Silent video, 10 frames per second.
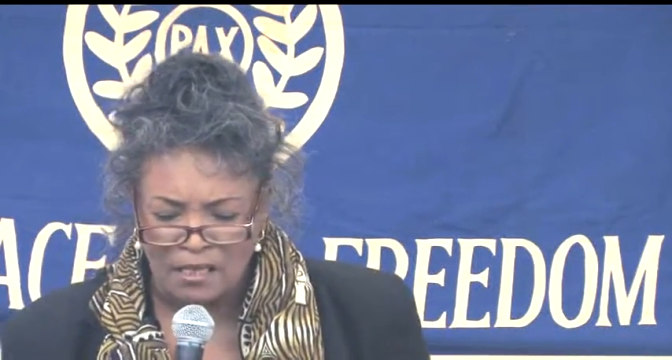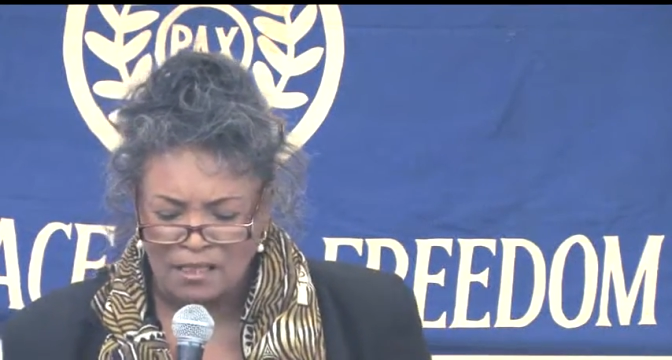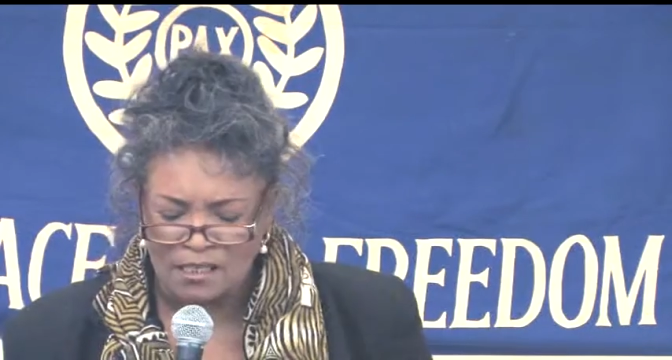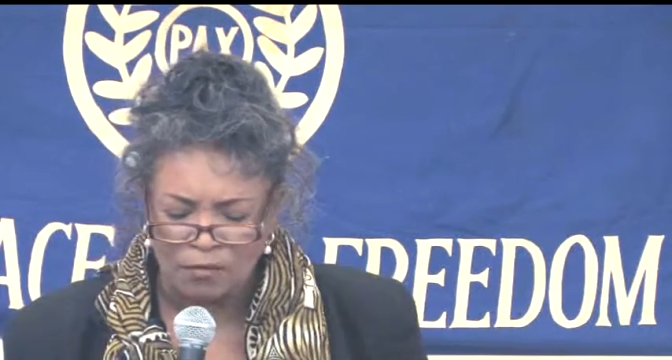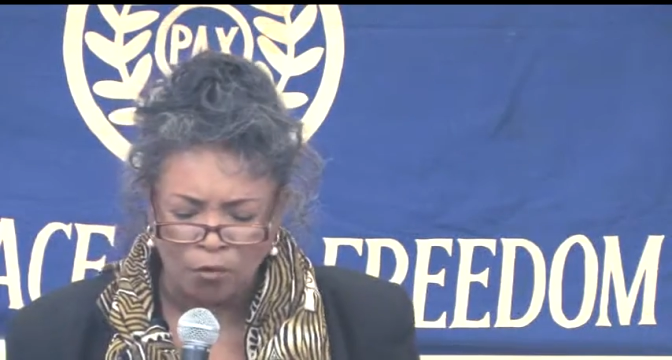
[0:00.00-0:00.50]

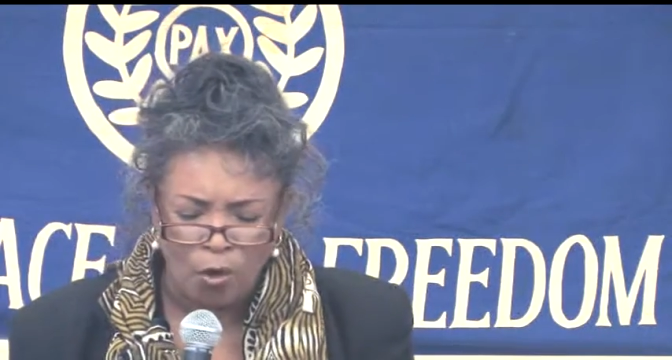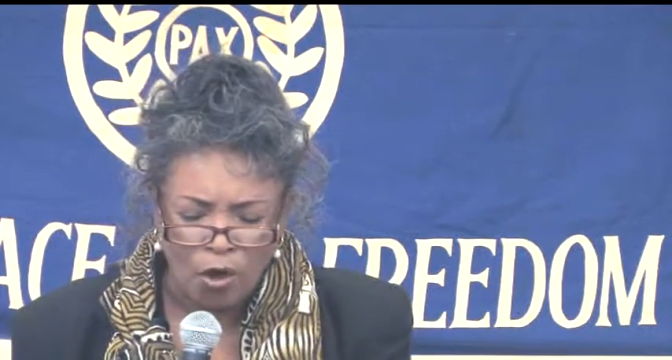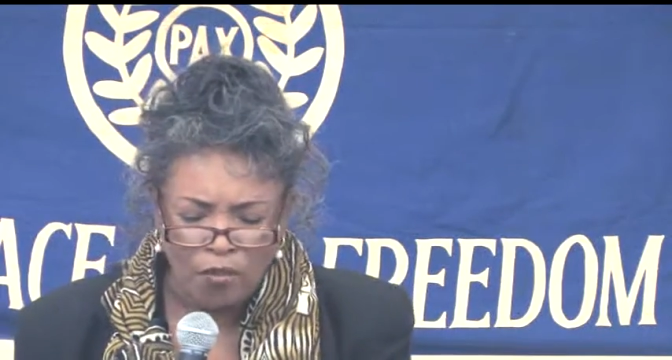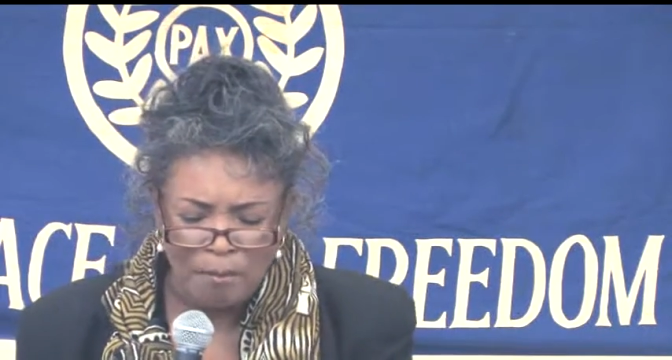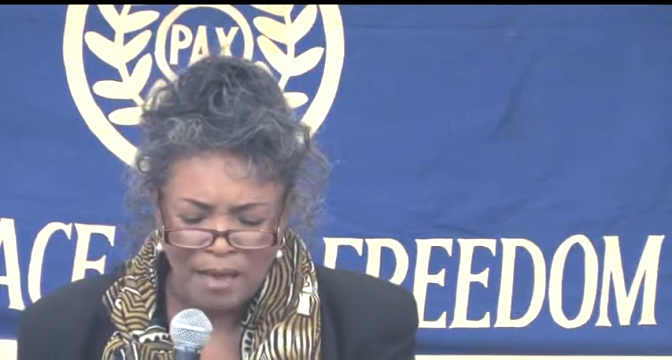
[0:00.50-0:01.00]
says of
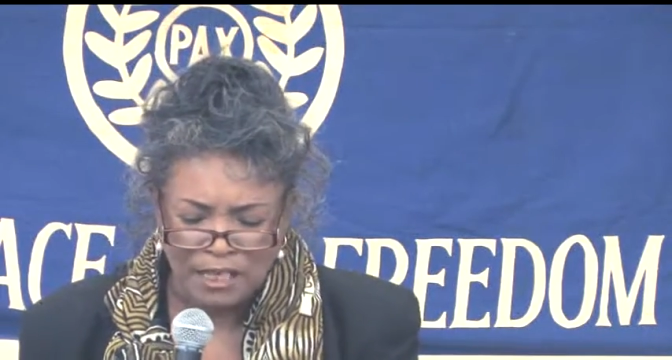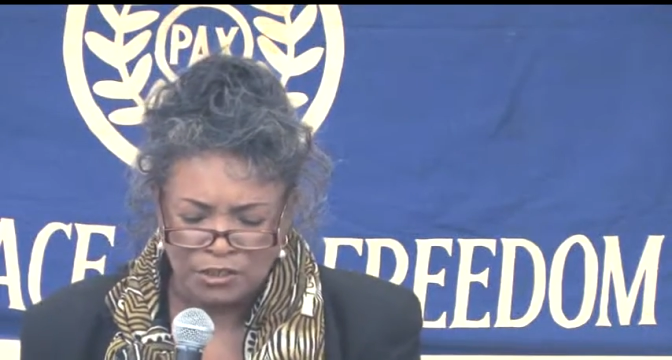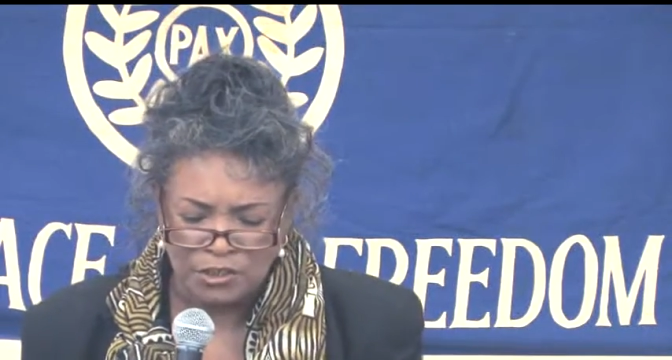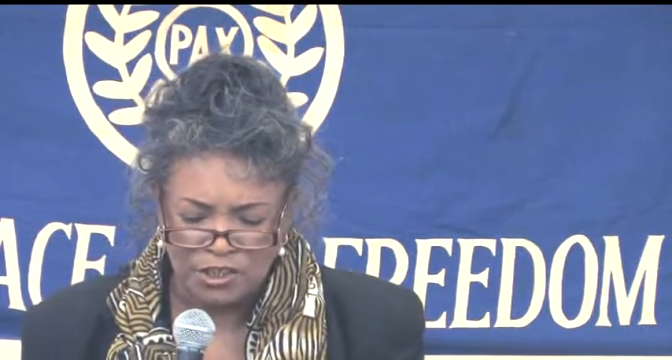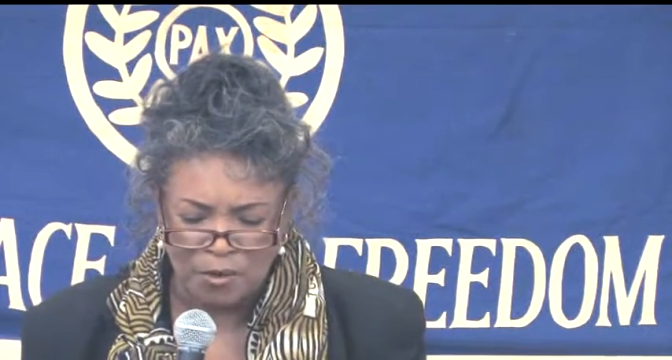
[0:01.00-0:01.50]
all the
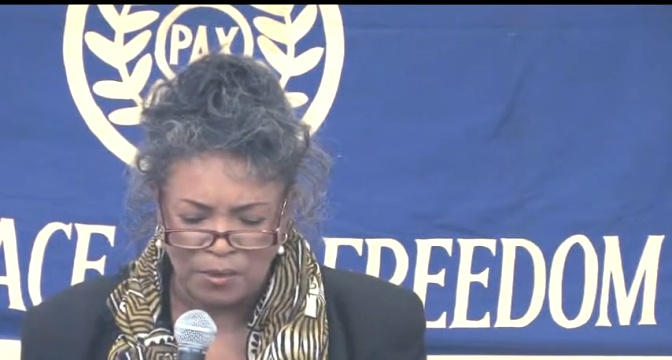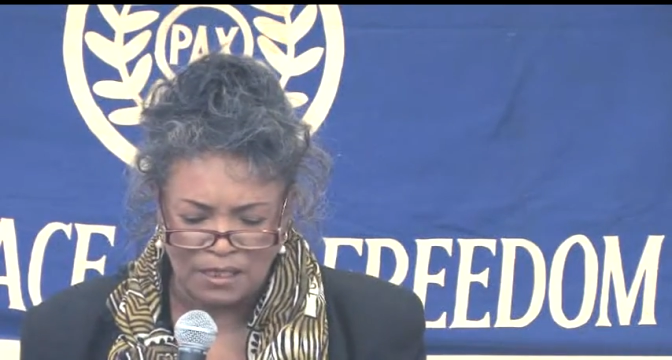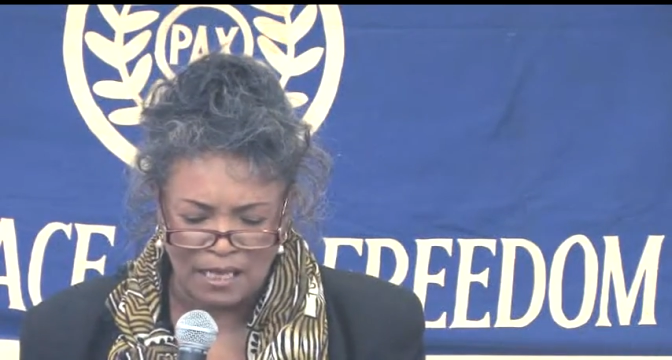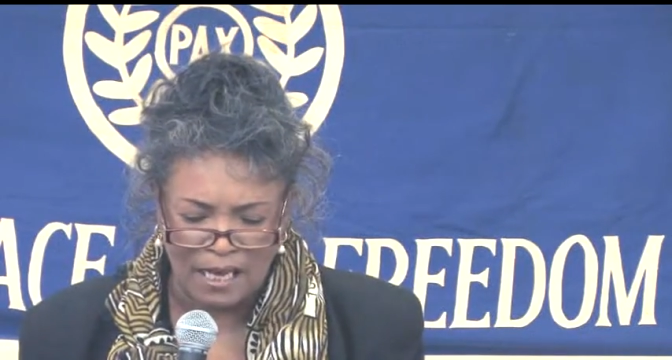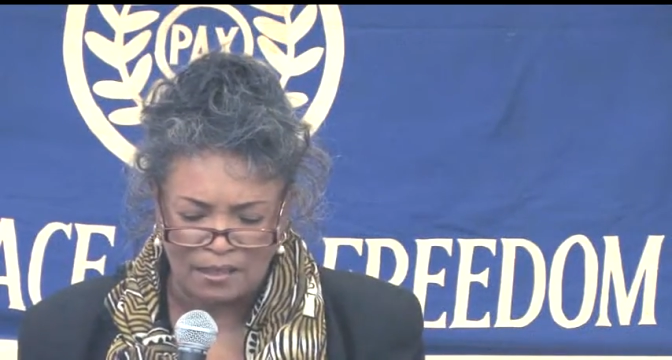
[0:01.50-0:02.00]
measures that
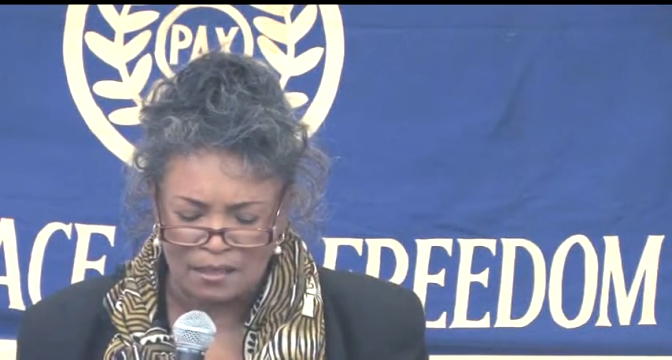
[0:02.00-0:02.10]
we take,